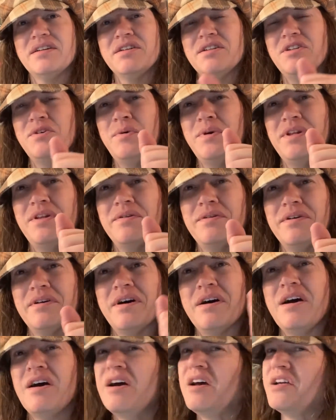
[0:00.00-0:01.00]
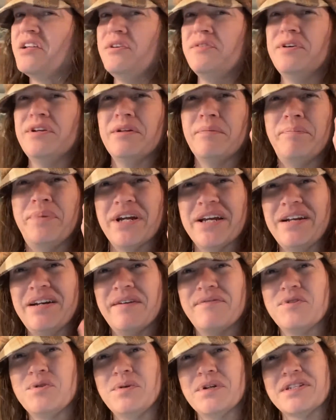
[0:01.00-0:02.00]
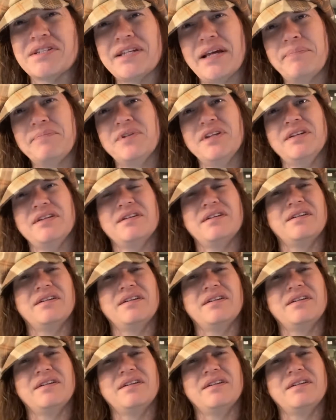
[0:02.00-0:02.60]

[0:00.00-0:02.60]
You either are, you're either big enough to accept it,